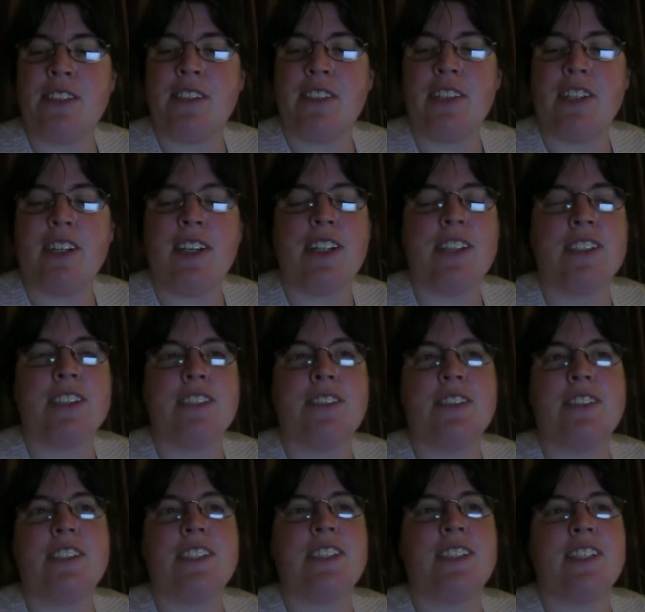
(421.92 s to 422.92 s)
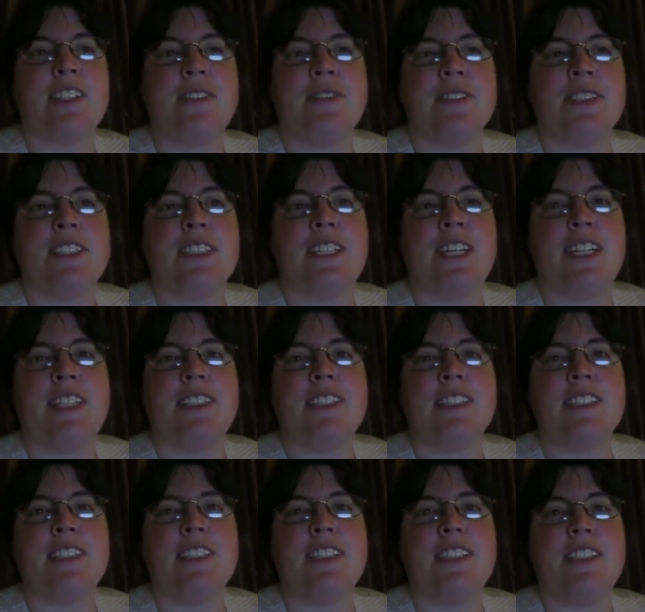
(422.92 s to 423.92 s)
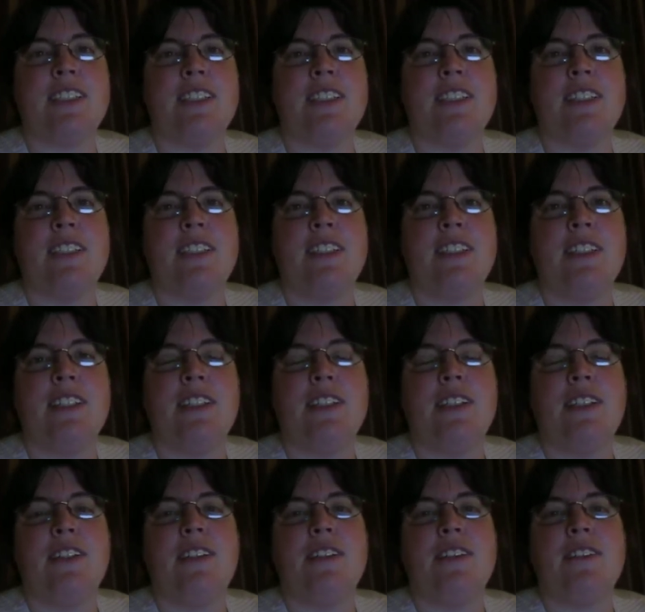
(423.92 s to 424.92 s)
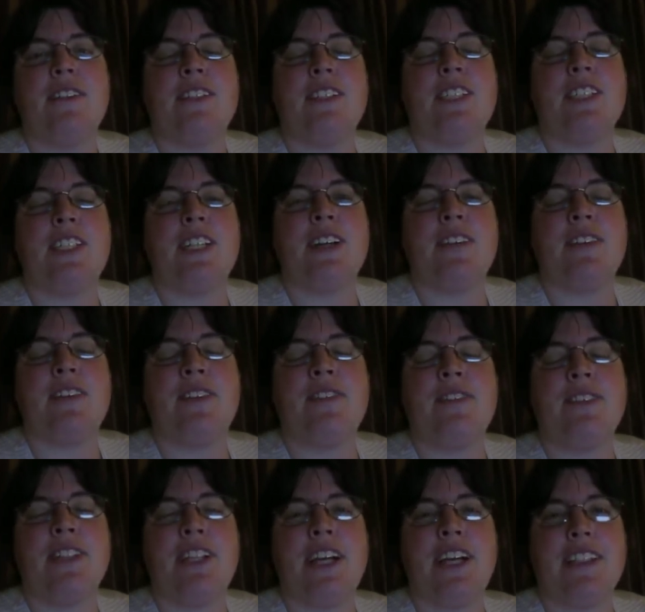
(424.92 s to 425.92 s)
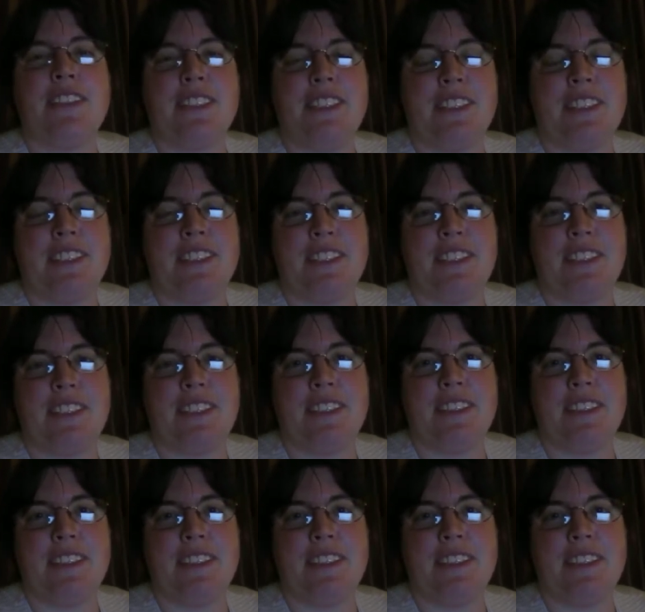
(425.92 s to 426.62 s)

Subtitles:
in our heart due to circumstance, we shall be blessed.